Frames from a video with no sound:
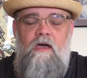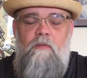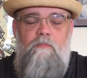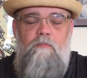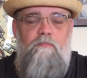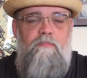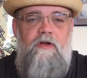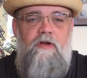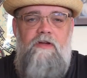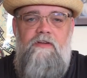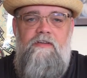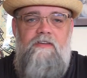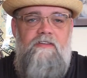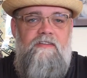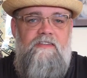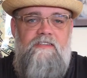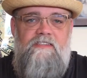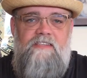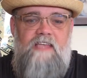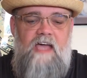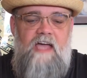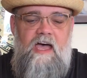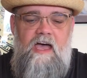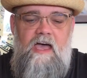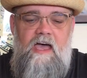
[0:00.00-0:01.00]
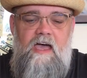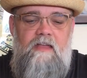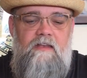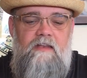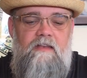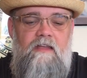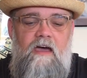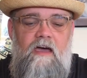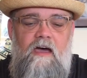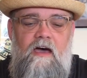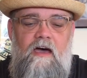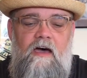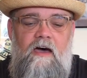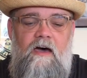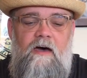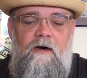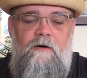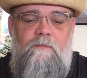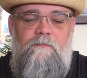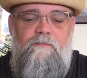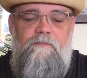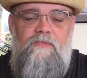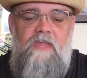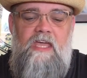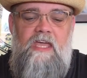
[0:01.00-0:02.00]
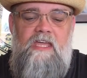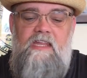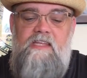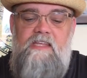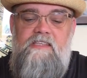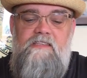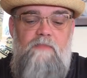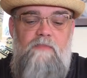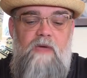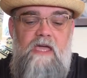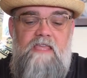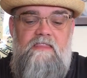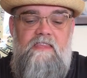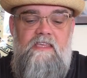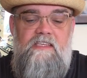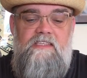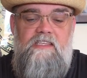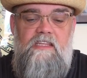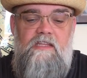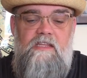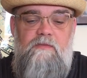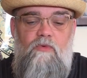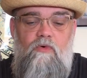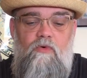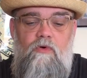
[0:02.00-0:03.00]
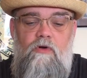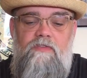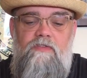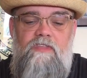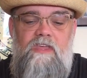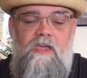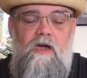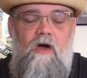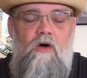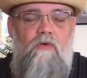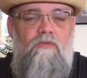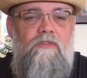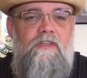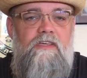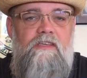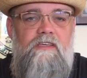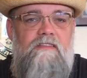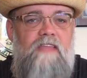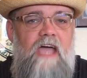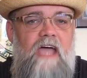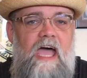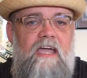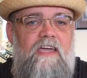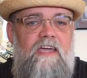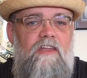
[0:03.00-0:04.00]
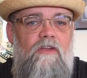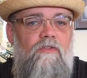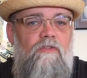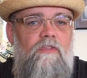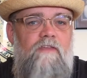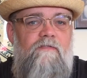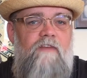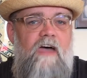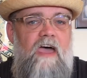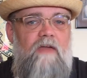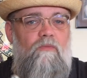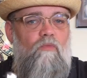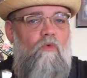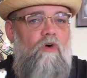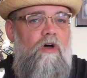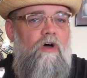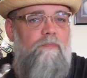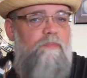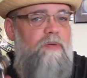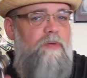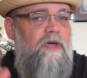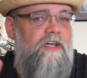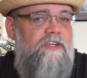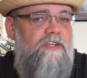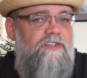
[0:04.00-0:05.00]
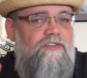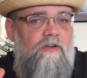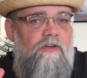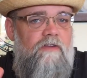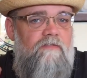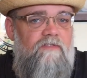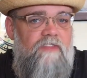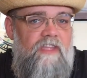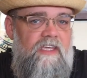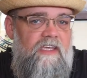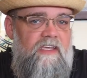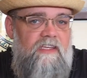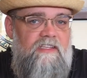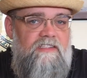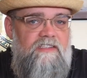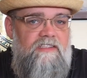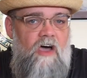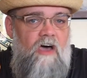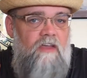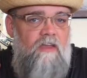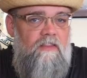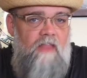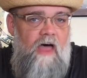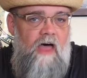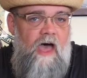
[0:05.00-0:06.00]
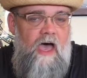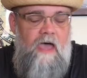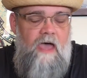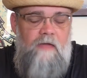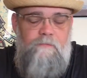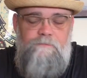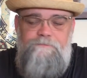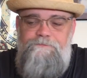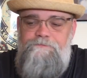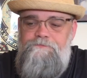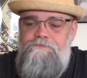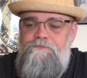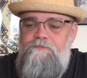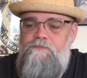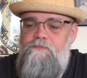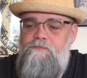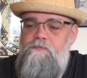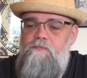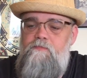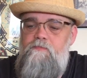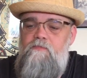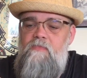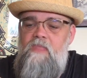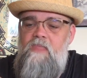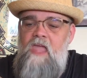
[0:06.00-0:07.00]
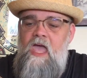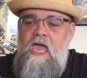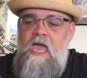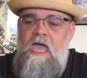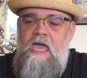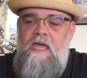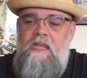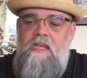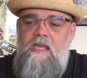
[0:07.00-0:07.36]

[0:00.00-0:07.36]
Brilliant design. He doesn't make these anymore. I can only find one picture of these online, and